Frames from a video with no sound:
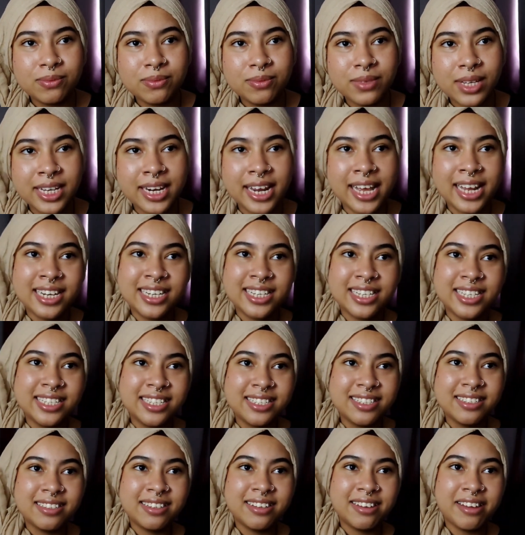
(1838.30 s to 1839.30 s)
it
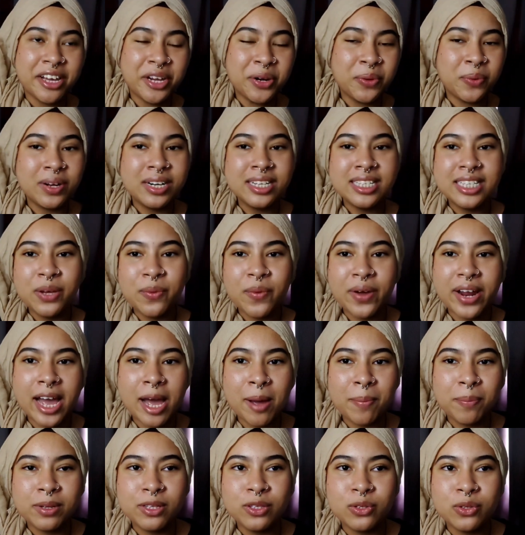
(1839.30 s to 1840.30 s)
ended. I don't want to say what
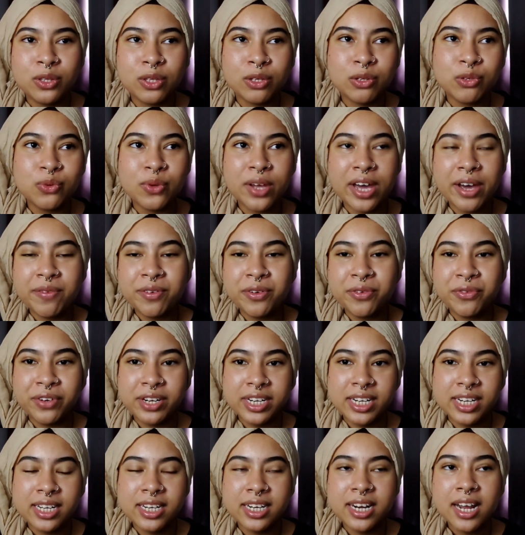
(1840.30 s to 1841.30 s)
happened to those who haven't
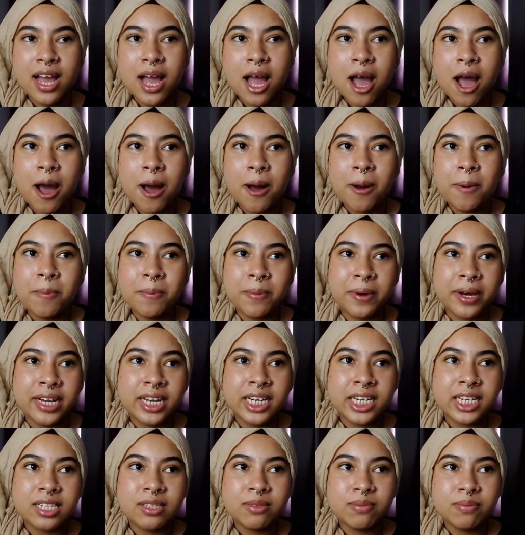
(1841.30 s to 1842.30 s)
read it,
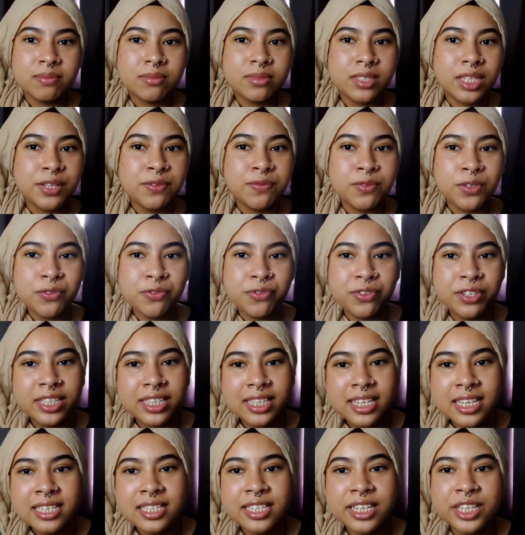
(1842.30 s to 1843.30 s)
but if you've
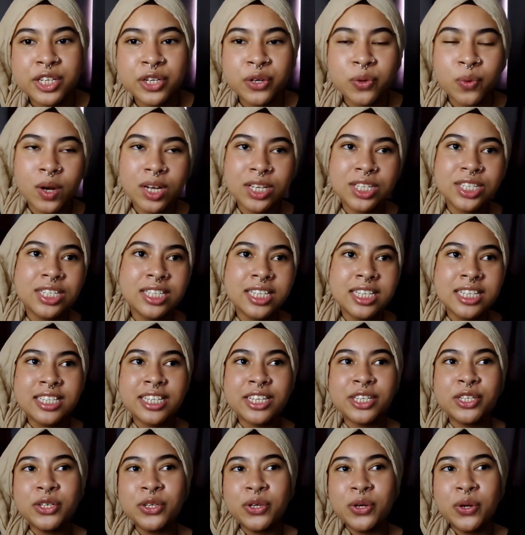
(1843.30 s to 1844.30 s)
read this and you're watching this,
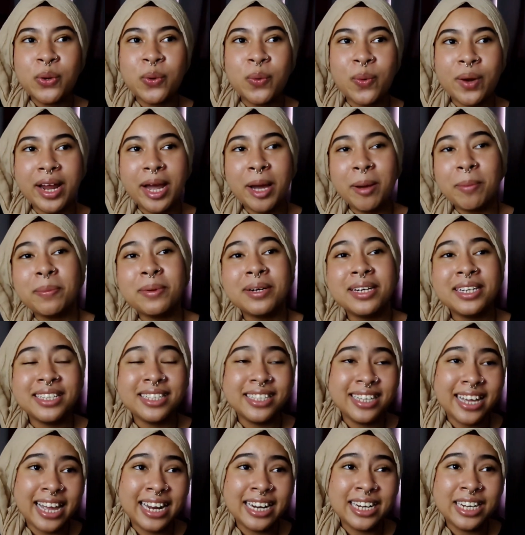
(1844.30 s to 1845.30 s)
then you know what happened in
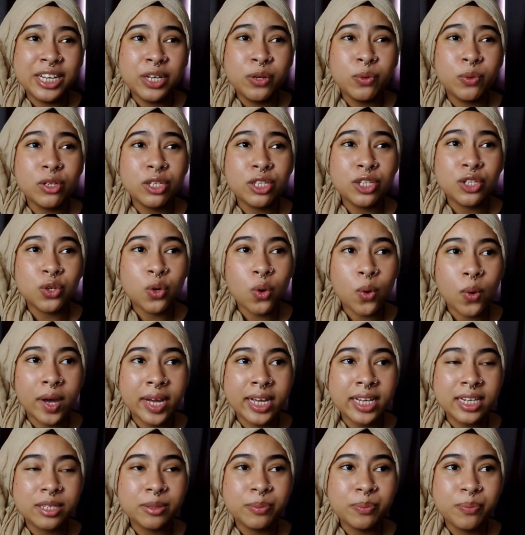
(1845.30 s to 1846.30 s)
the ending, which is
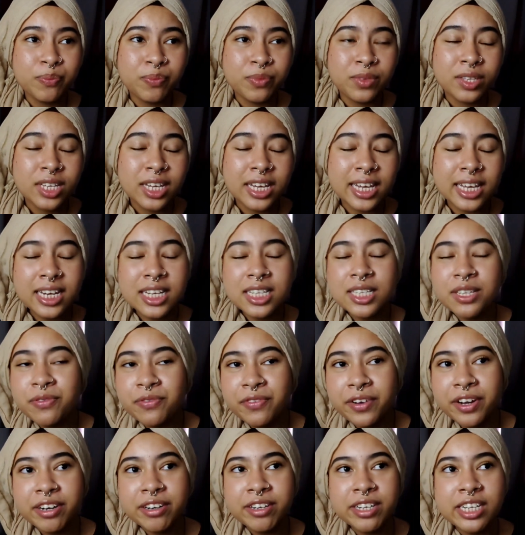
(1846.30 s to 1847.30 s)
it is a
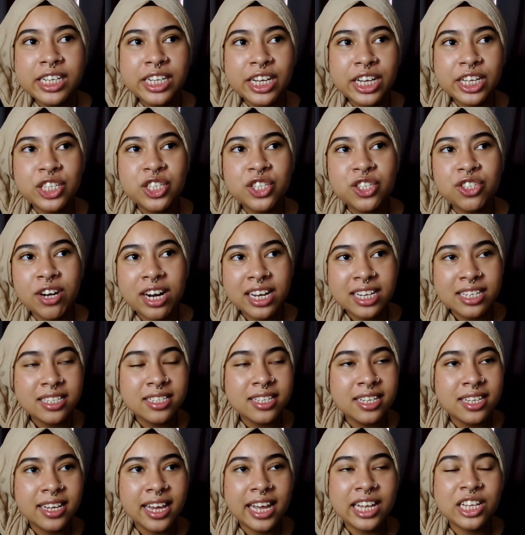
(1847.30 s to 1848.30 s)
very
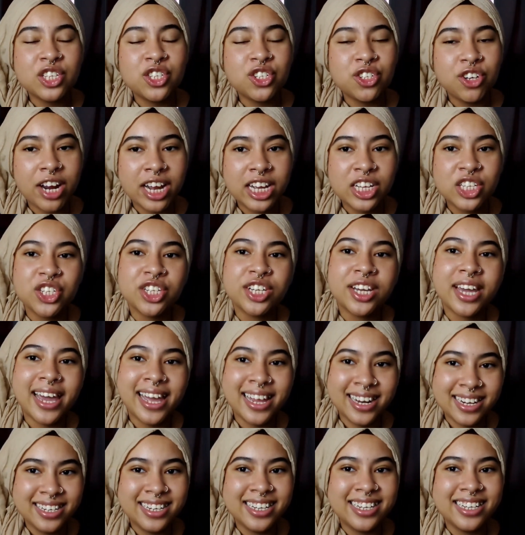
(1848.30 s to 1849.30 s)
drastic and tragic
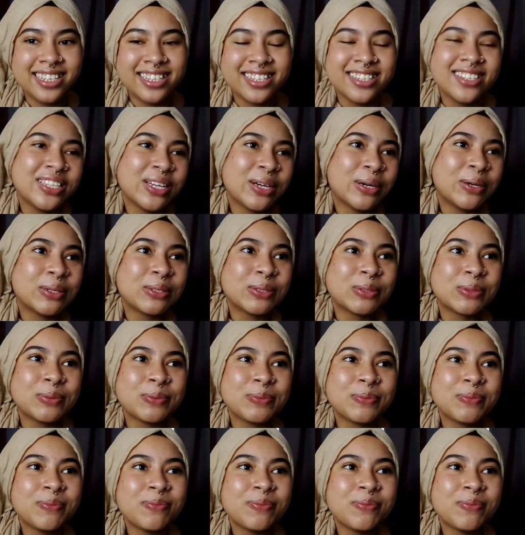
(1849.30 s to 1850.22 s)
ending. So